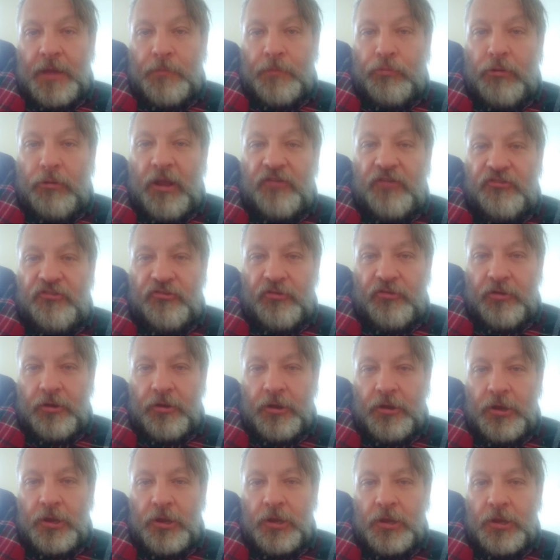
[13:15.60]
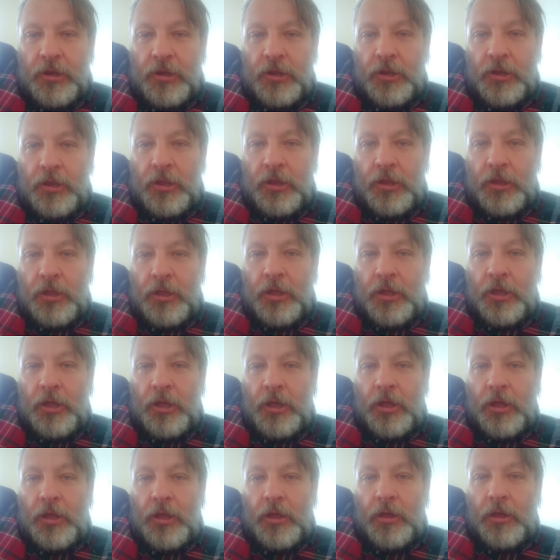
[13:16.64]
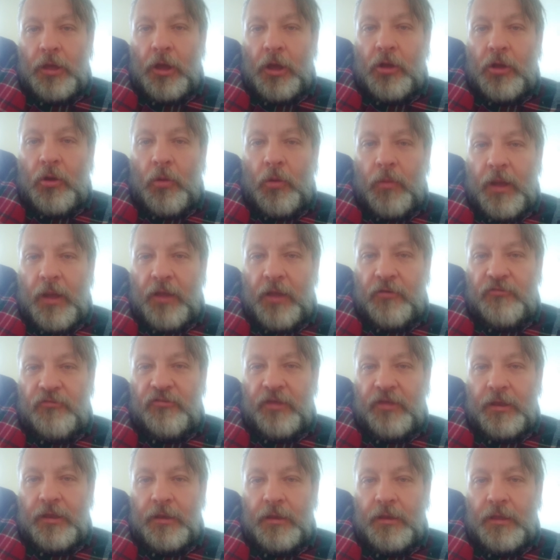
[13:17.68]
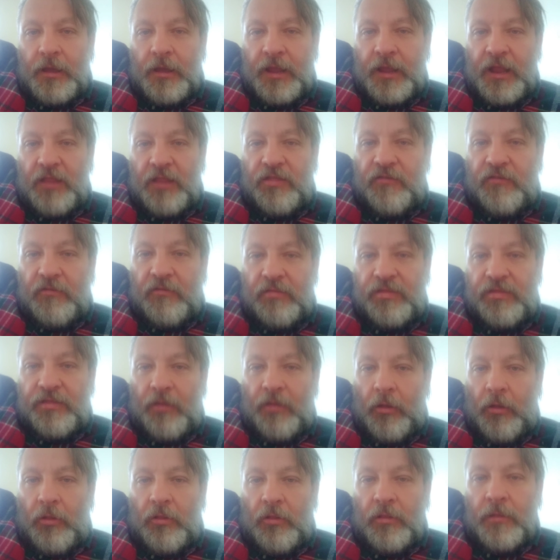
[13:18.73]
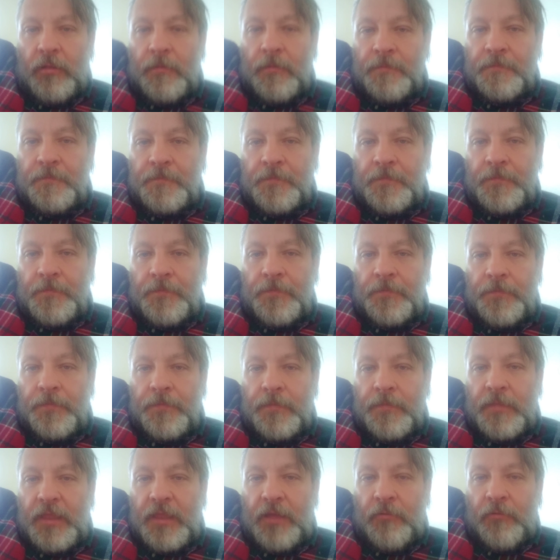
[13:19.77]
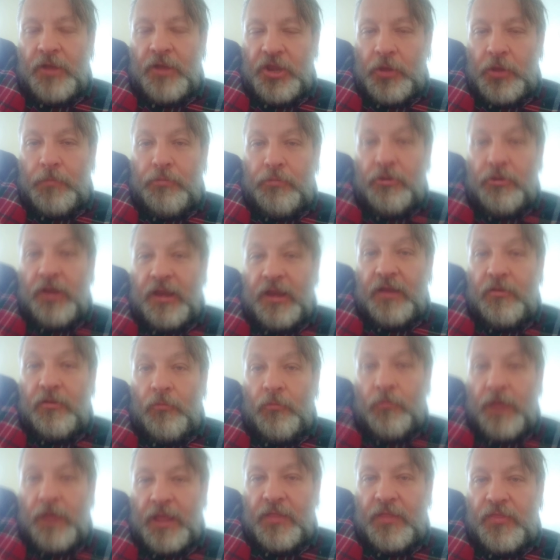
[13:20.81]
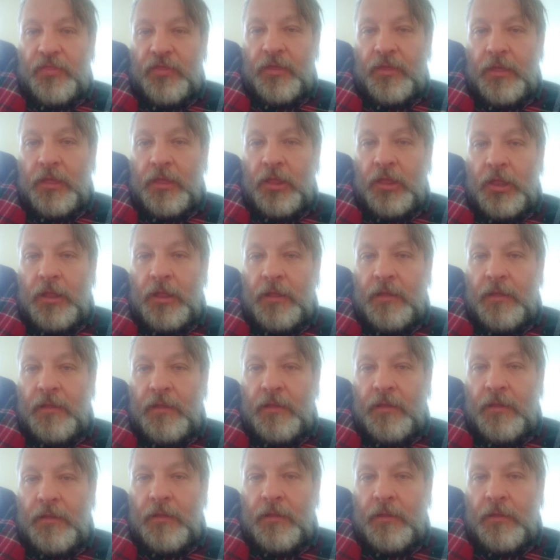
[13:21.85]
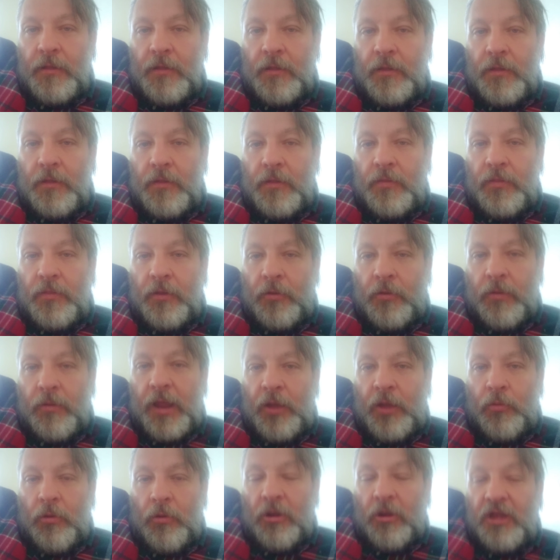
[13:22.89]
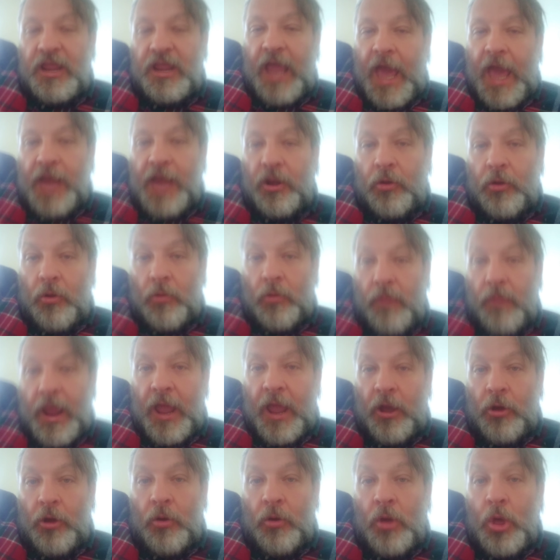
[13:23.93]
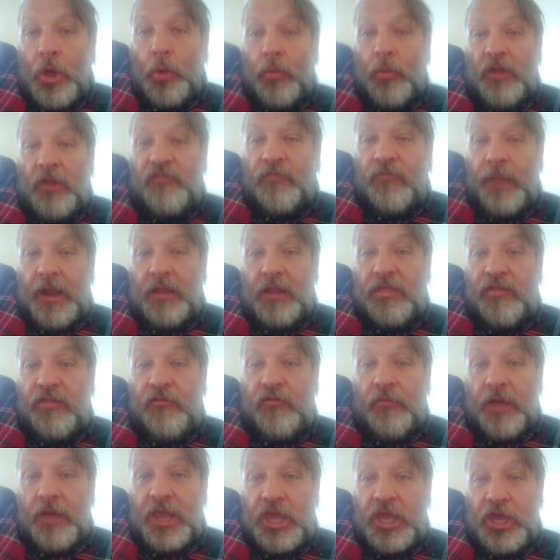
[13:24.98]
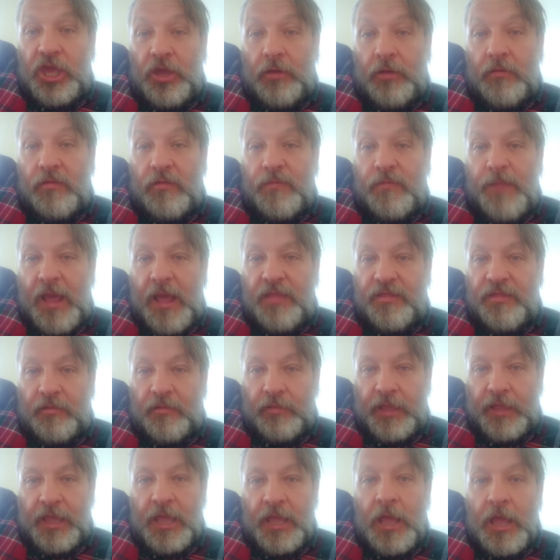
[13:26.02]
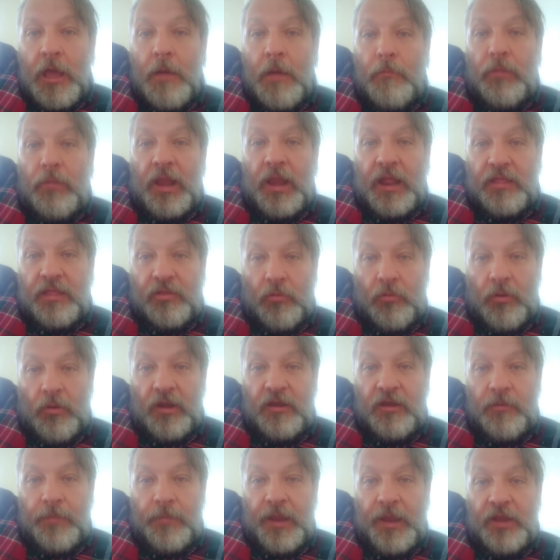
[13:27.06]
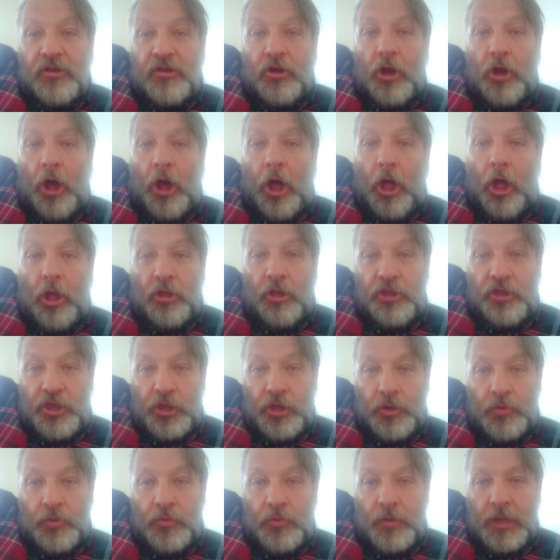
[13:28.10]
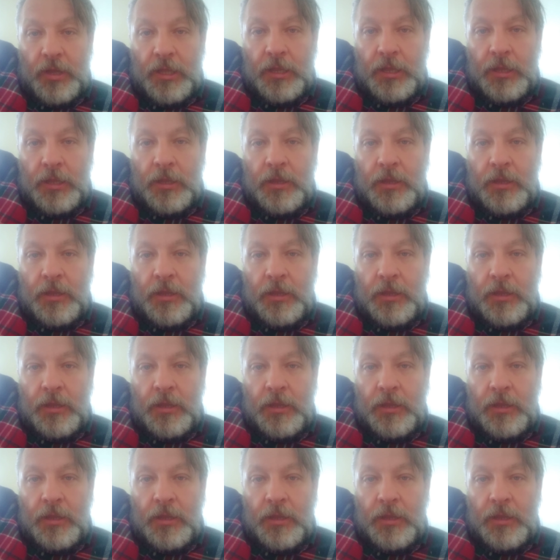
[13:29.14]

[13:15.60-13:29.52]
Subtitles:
a pressure, a coercion against your soul. When you put it with the Greek word Katagoreo, which means to accuse, basically. But it's going to be to call you